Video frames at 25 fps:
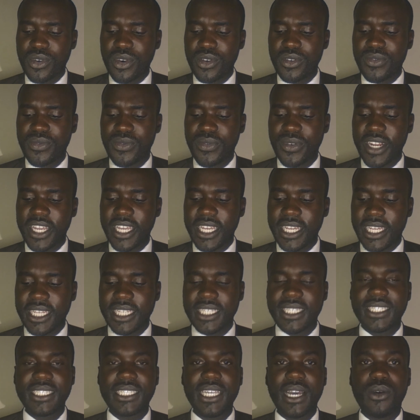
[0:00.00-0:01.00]
Godfrey
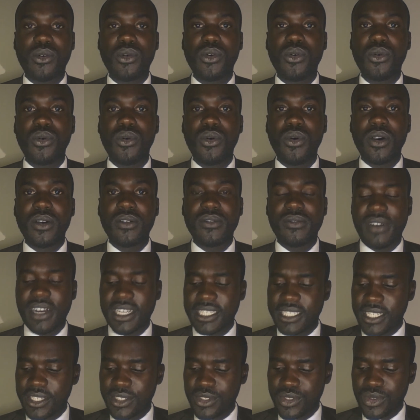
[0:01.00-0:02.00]
Saku
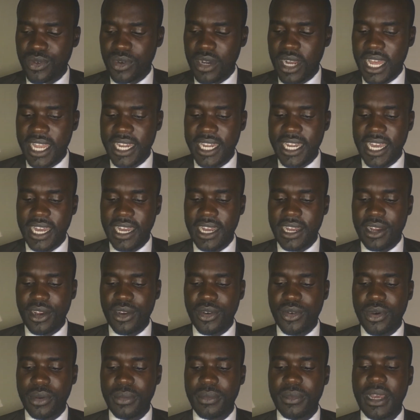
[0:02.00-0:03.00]
versus Uganda,
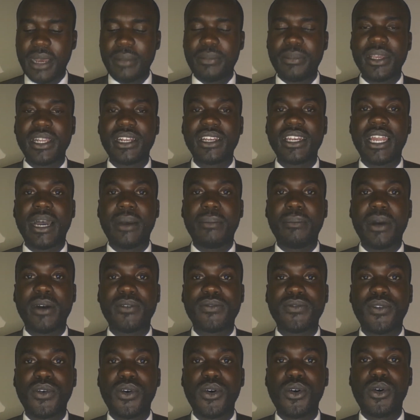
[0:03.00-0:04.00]
criminal appeal number
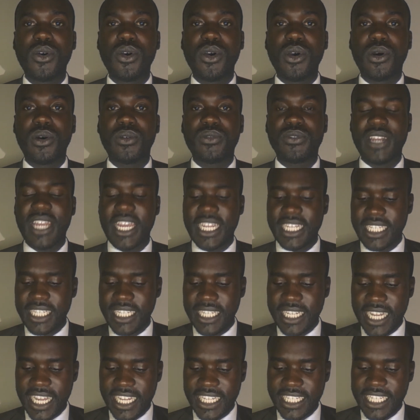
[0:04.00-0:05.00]
4 of
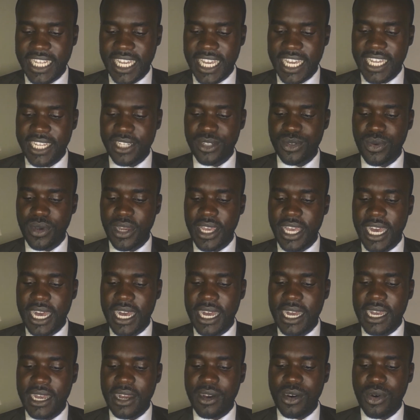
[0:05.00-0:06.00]
1998,
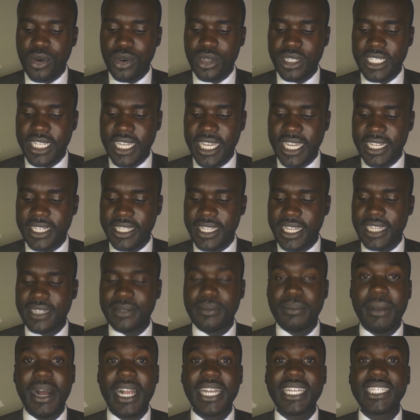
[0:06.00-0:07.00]
where court held that
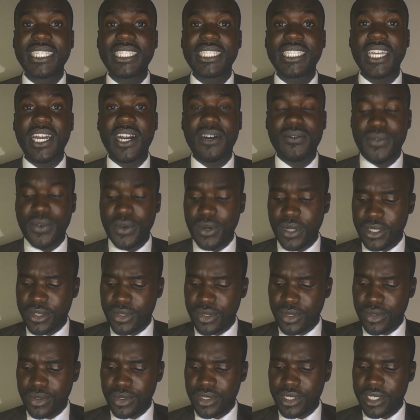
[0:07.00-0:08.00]
malice
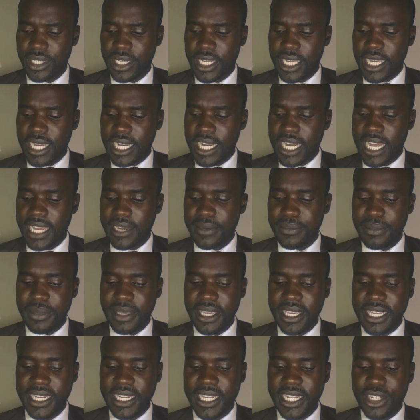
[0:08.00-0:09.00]
aforethought can
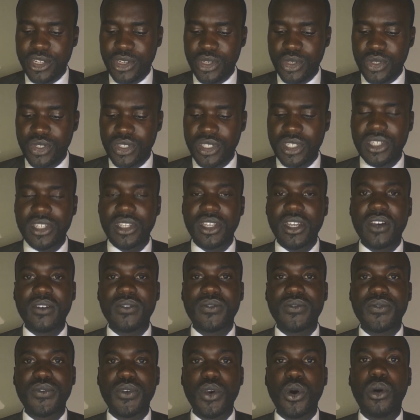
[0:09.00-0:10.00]
be deduced
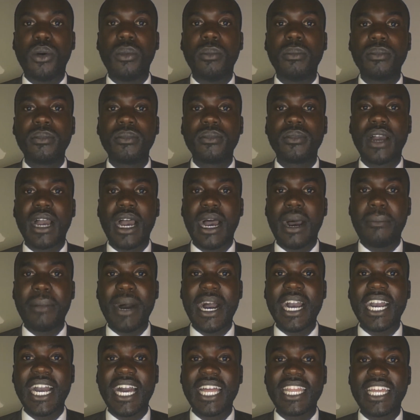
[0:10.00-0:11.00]
from,
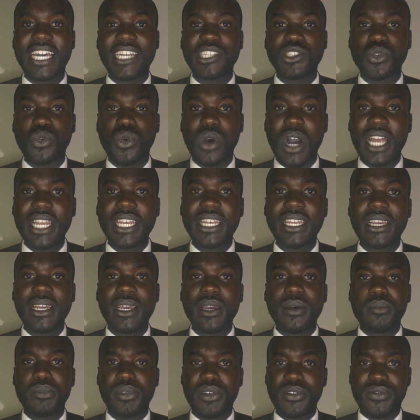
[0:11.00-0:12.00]
among others, 1,
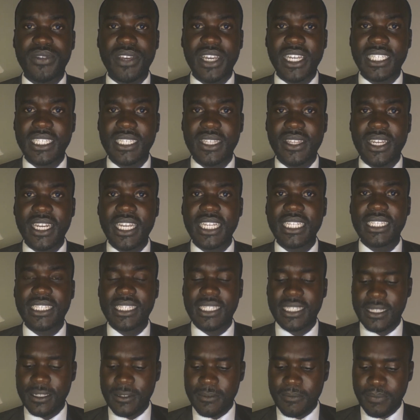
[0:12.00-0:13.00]
previous
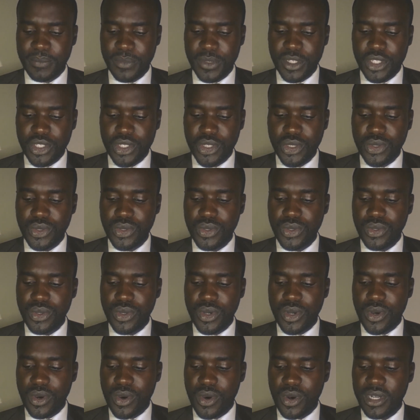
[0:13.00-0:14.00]
threats, 2,
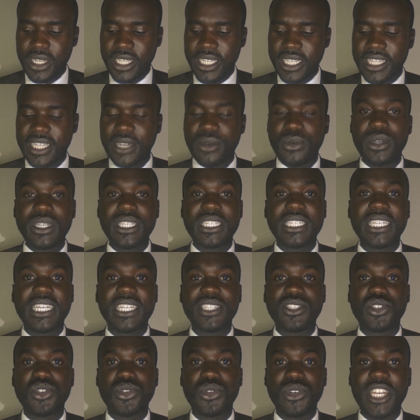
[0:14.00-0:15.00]
calling the
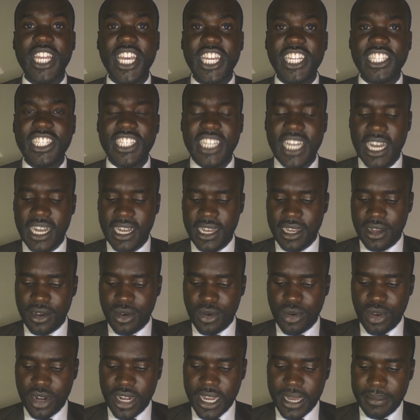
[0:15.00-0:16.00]
witness to danger,
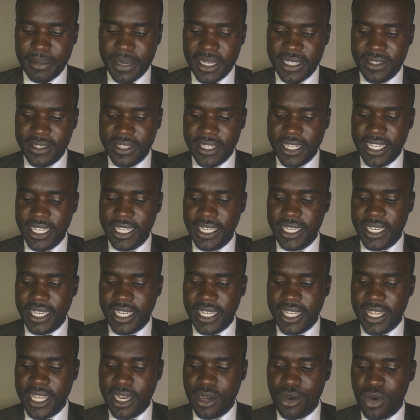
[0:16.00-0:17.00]
or number 3,
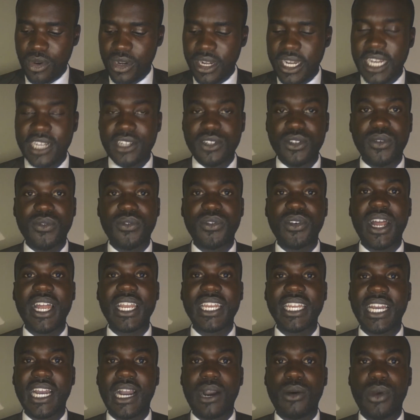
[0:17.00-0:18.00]
the conduct of
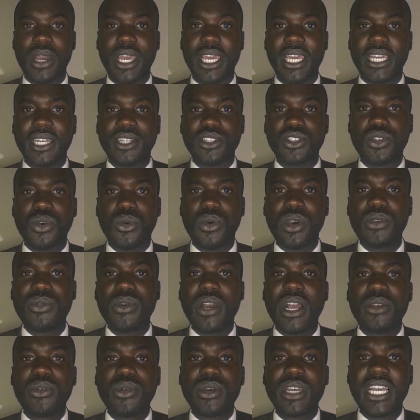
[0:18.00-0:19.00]
running away. So when we
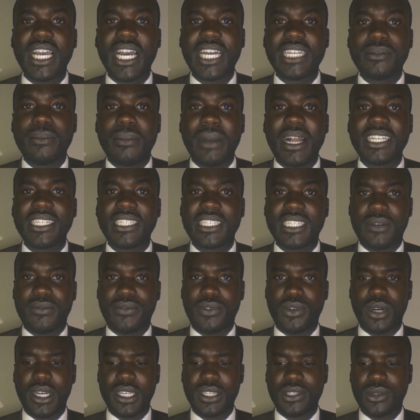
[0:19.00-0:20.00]
are looking at malice
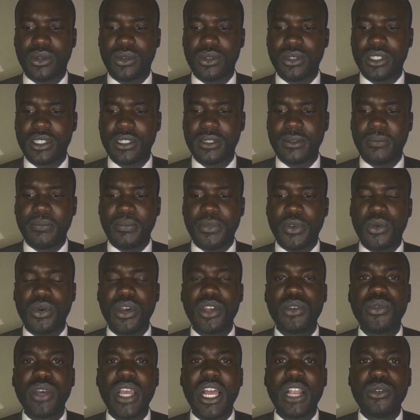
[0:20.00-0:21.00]
aforethought,
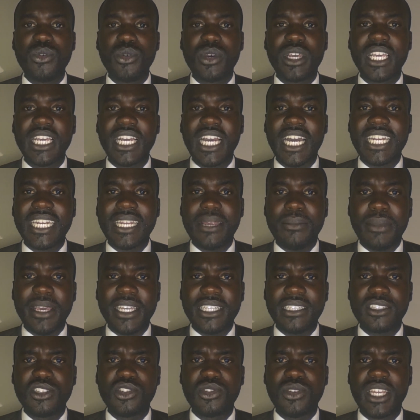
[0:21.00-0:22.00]
when we are looking at the
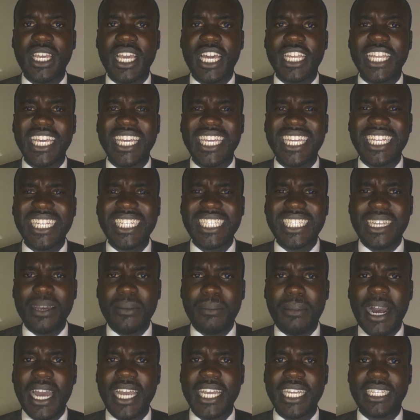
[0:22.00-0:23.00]
mens rea, the guilty
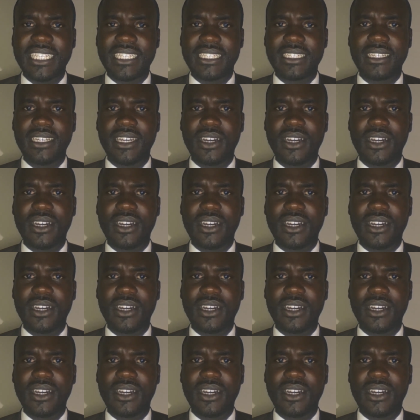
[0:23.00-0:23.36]
mind